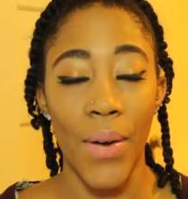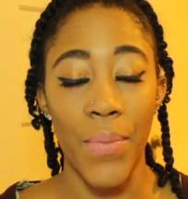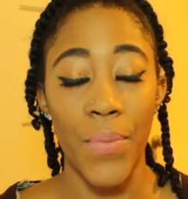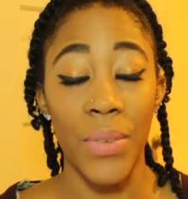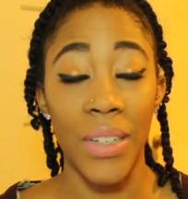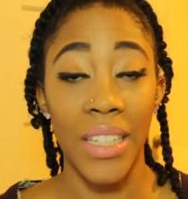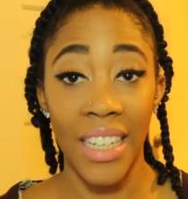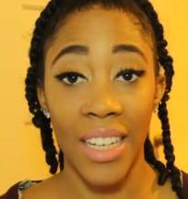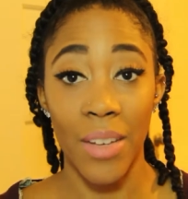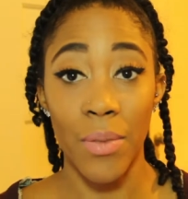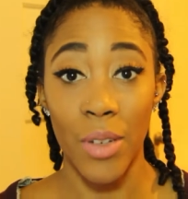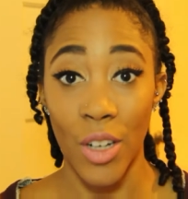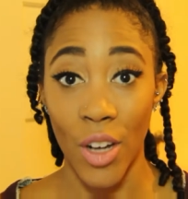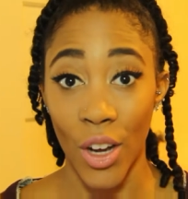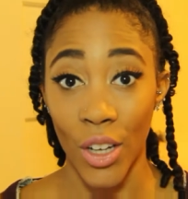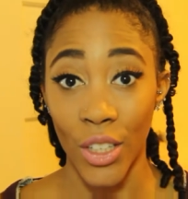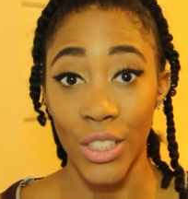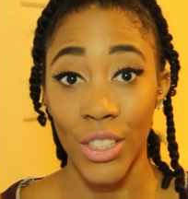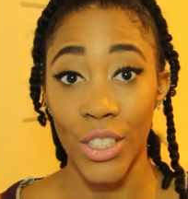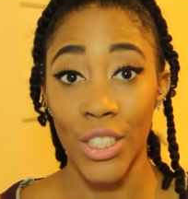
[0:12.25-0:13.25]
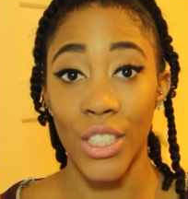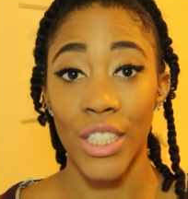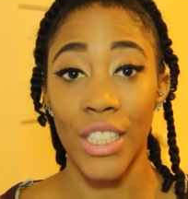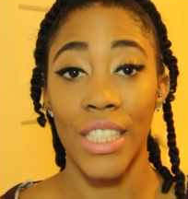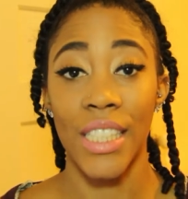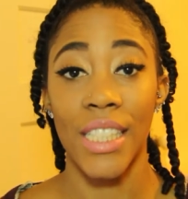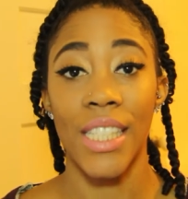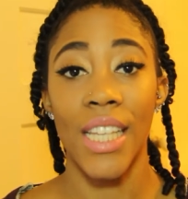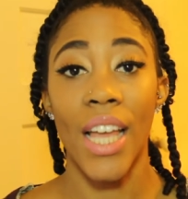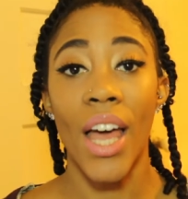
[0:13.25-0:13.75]
Nicki
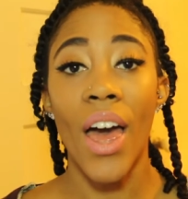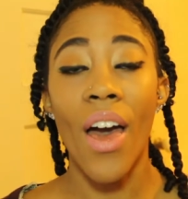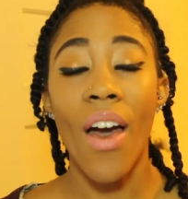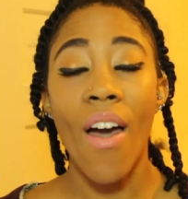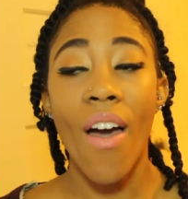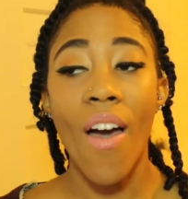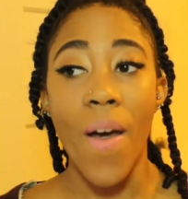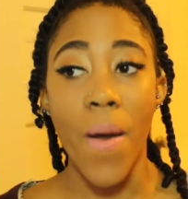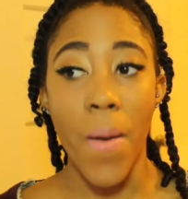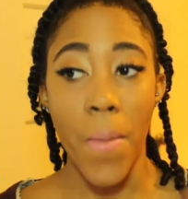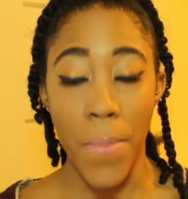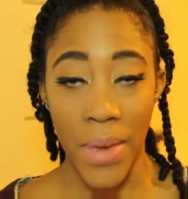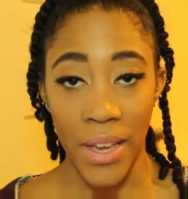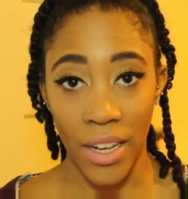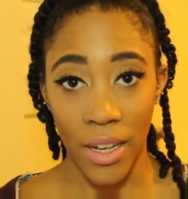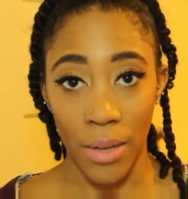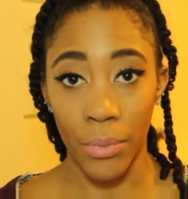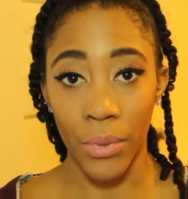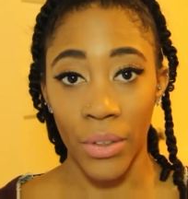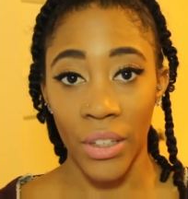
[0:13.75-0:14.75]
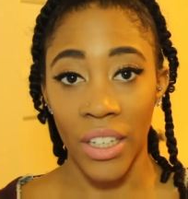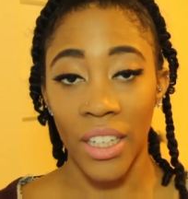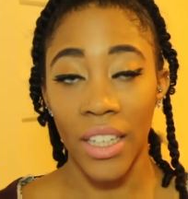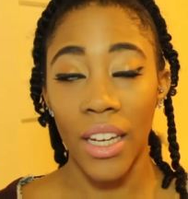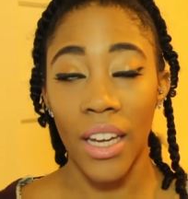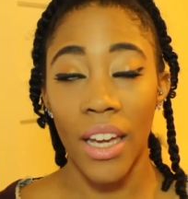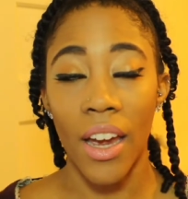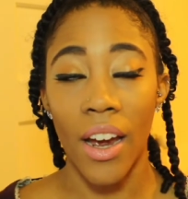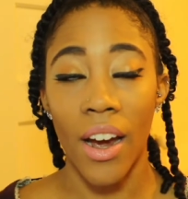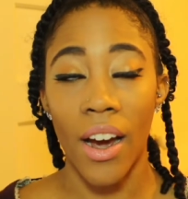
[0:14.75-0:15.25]
Minaj's makeup look.
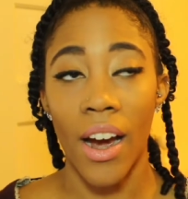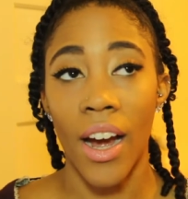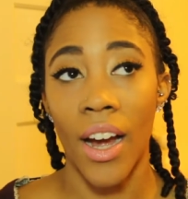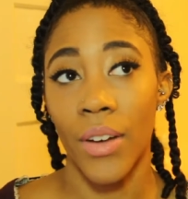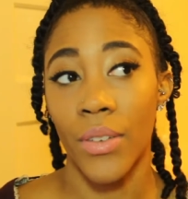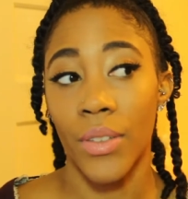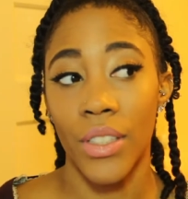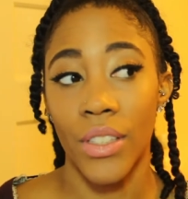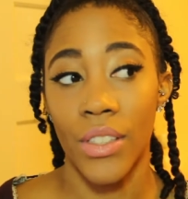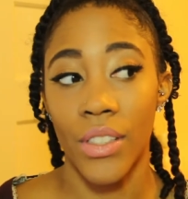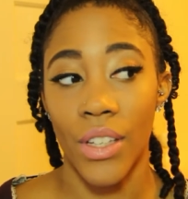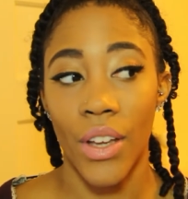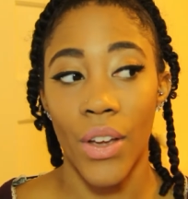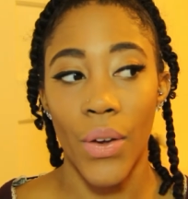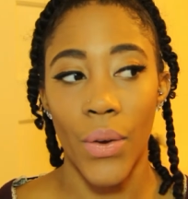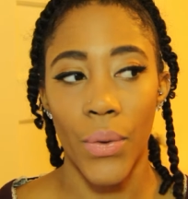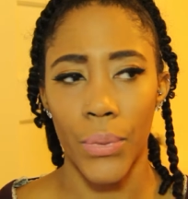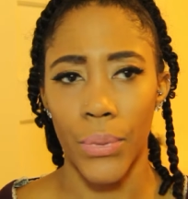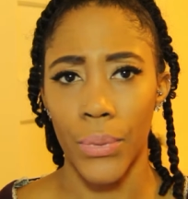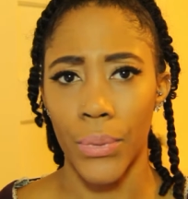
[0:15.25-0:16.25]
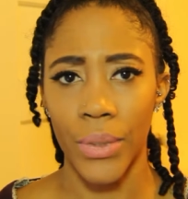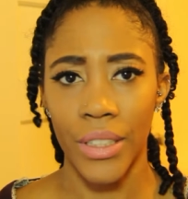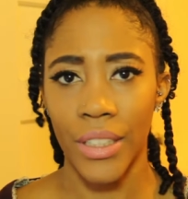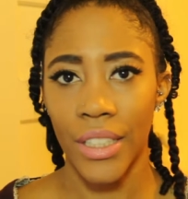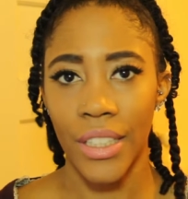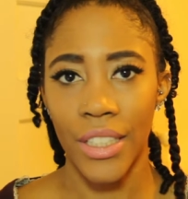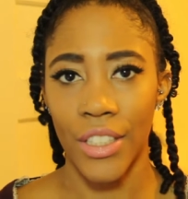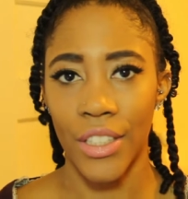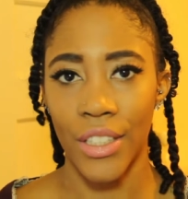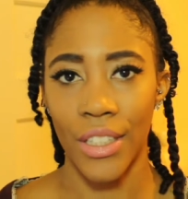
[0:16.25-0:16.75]
I was really
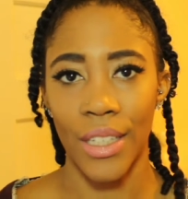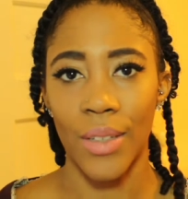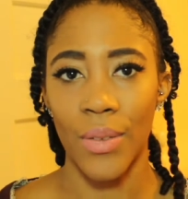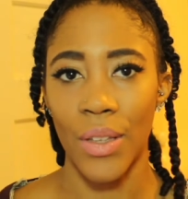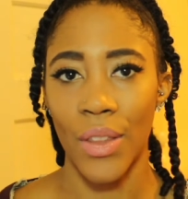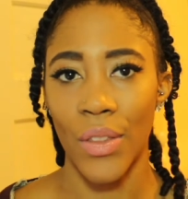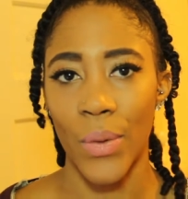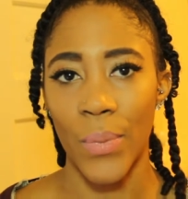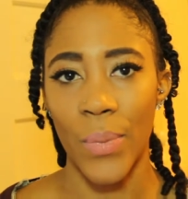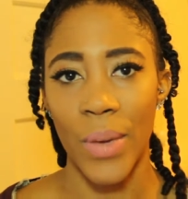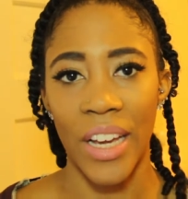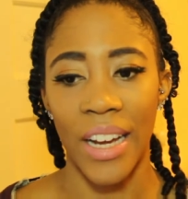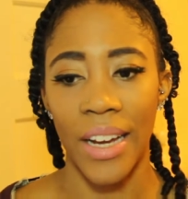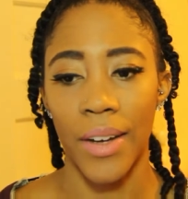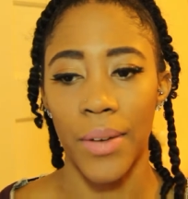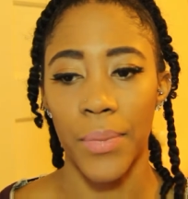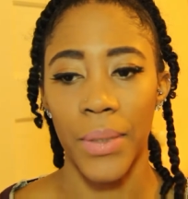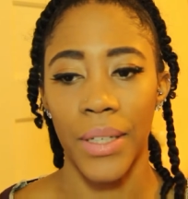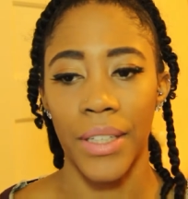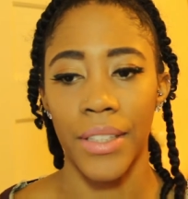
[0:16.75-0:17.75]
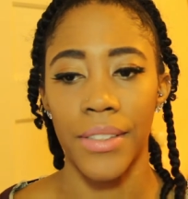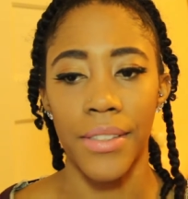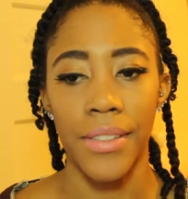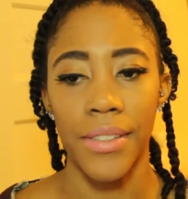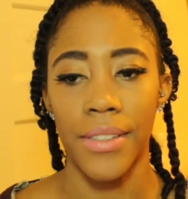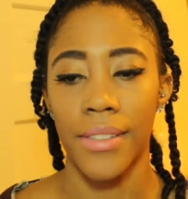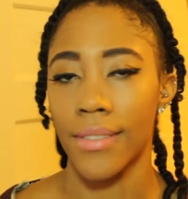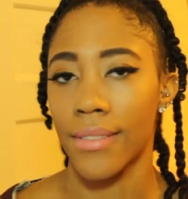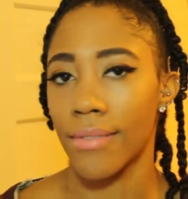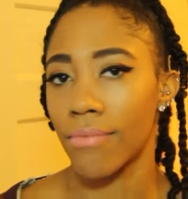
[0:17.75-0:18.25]
intrigued with their makeup
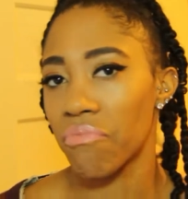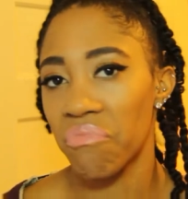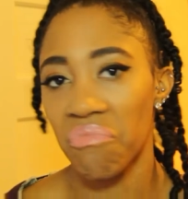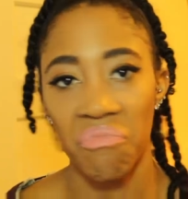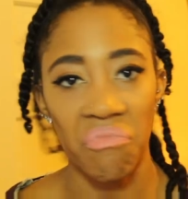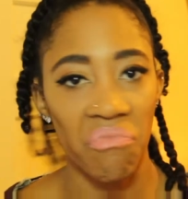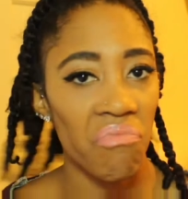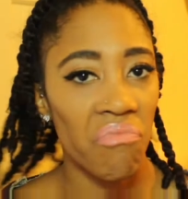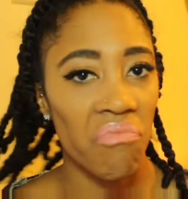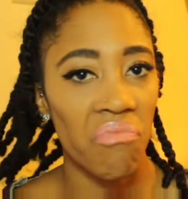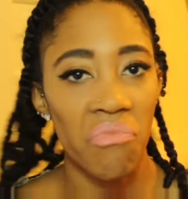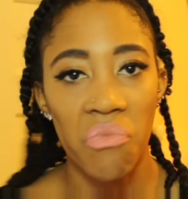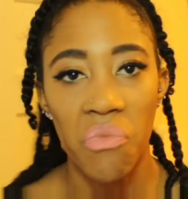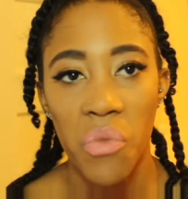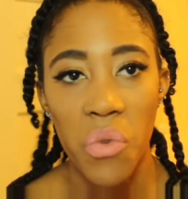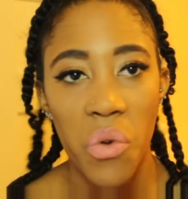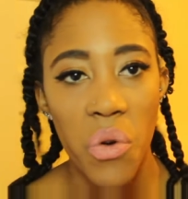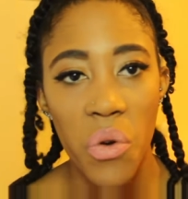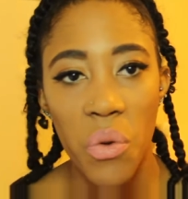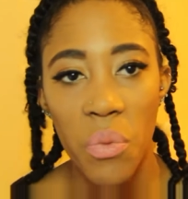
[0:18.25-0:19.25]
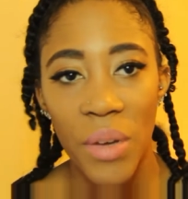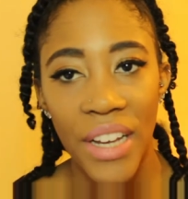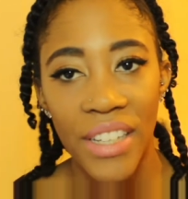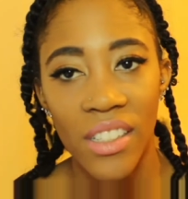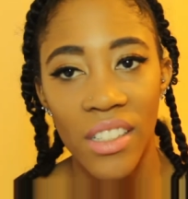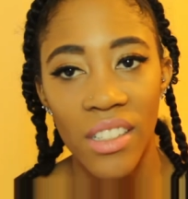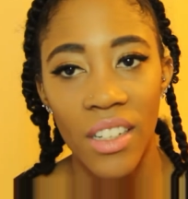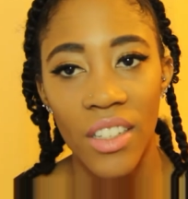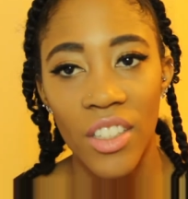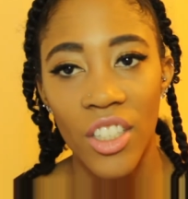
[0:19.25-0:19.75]
because who pays
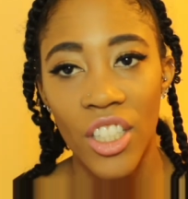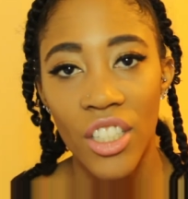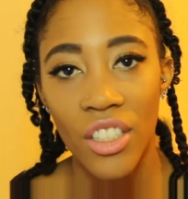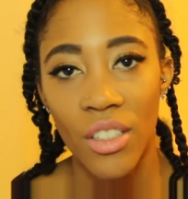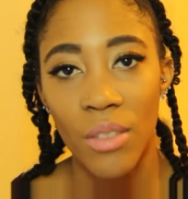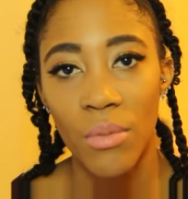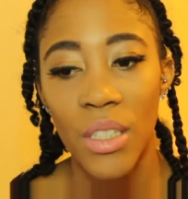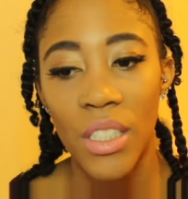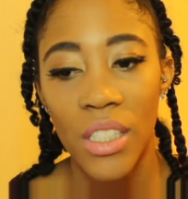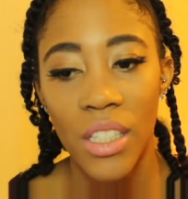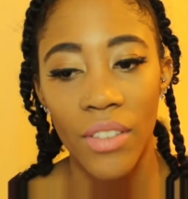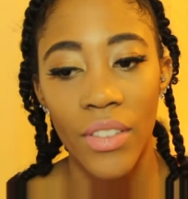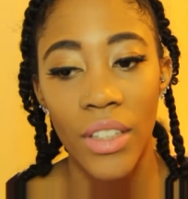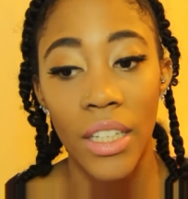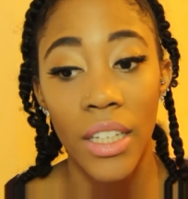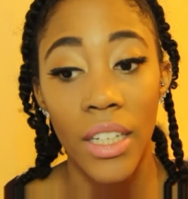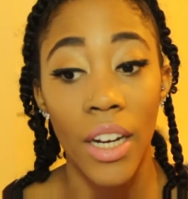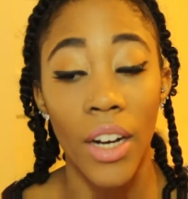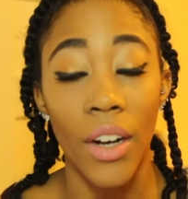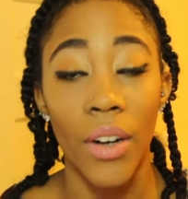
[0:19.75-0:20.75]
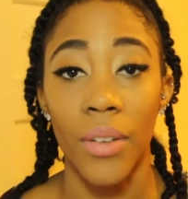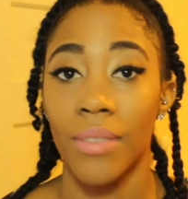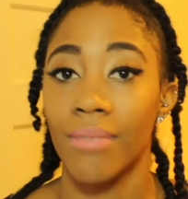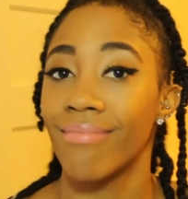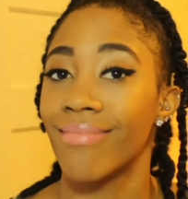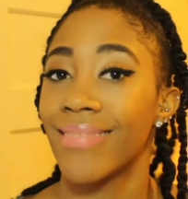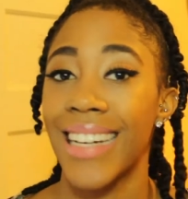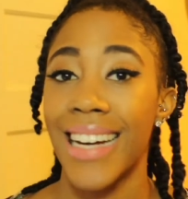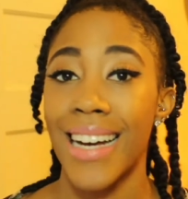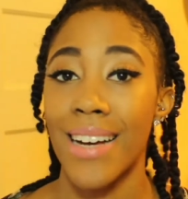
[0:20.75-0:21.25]
attention to a music video?
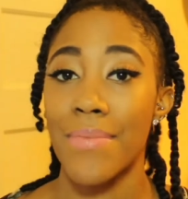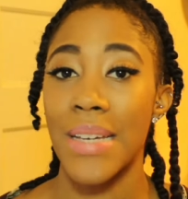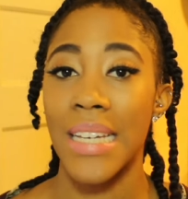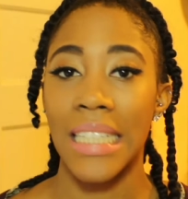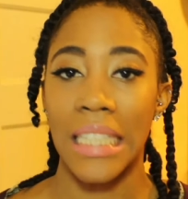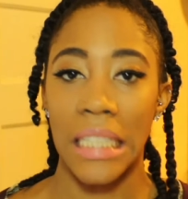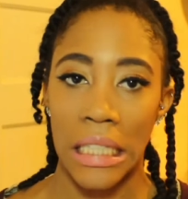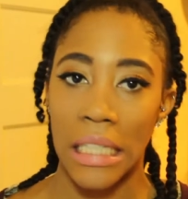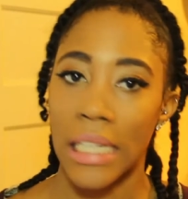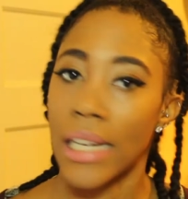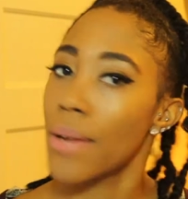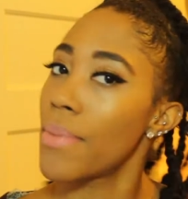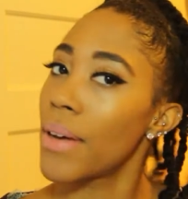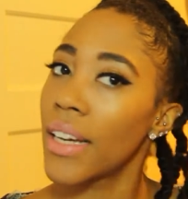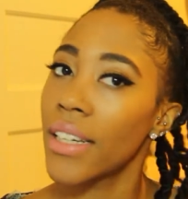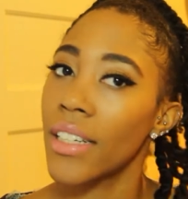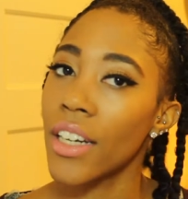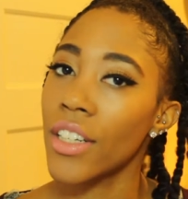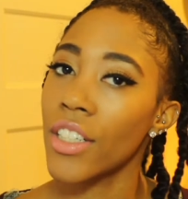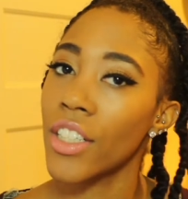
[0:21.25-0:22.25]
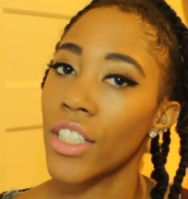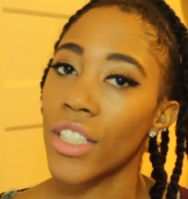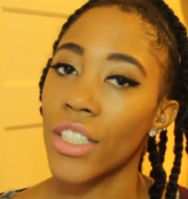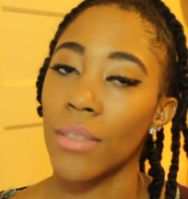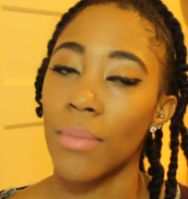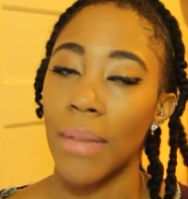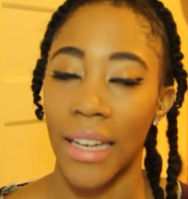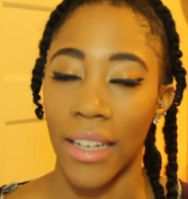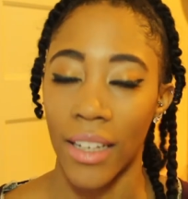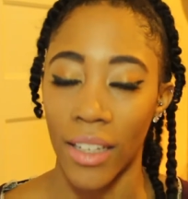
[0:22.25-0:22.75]
Not me. I pay attention to
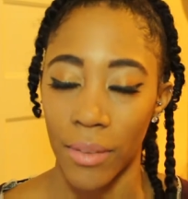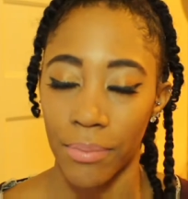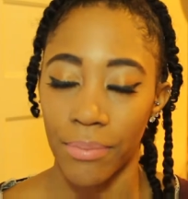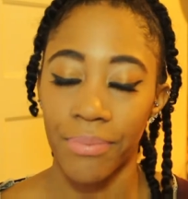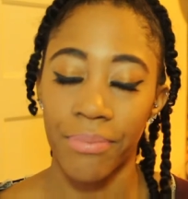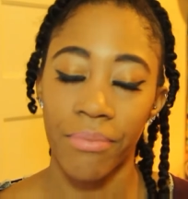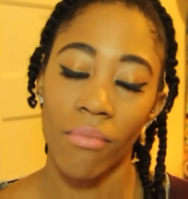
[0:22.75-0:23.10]
makeup.